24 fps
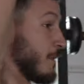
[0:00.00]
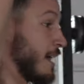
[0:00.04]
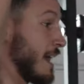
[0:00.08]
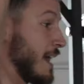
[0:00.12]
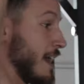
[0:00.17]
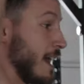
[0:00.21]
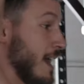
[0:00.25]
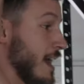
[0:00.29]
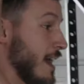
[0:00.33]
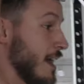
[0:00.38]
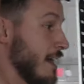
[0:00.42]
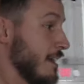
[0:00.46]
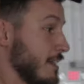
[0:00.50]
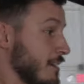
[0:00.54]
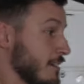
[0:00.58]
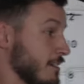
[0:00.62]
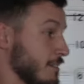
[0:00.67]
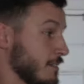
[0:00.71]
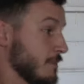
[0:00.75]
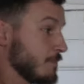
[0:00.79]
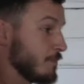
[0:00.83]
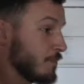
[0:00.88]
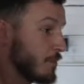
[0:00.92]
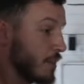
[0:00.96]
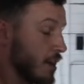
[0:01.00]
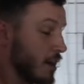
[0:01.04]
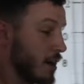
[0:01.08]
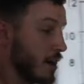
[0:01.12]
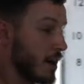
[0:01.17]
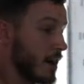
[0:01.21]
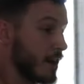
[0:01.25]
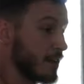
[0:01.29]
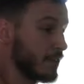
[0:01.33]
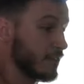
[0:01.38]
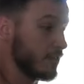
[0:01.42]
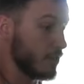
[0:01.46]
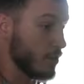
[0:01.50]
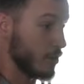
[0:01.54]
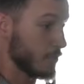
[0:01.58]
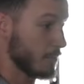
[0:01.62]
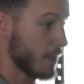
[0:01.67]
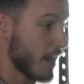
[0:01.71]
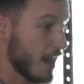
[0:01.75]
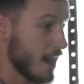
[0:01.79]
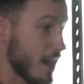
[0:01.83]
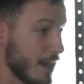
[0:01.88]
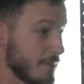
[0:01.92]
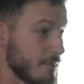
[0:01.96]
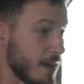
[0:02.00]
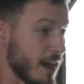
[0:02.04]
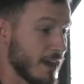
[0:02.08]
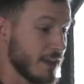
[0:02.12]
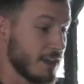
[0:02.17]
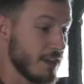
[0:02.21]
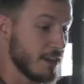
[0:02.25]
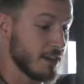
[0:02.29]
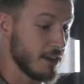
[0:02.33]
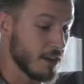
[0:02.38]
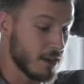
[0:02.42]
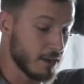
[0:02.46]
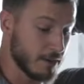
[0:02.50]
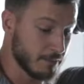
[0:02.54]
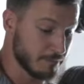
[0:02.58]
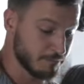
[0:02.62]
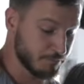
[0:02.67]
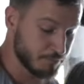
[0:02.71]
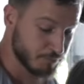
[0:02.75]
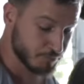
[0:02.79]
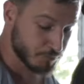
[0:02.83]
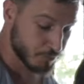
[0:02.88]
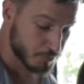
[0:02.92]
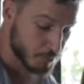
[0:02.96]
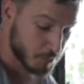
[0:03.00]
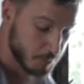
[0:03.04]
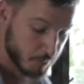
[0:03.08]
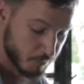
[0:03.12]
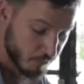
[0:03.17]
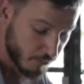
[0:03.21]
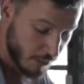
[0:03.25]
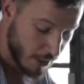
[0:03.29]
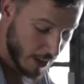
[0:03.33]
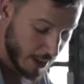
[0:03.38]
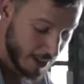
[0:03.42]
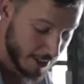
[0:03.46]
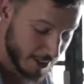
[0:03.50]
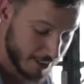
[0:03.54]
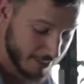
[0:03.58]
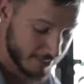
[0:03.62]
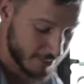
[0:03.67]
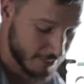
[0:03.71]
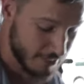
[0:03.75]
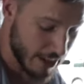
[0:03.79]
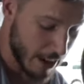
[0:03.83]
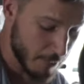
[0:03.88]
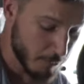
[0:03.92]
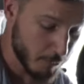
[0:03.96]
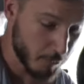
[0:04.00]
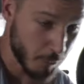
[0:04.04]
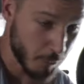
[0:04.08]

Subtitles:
my head, all right, so behind my ear. I'm gonna step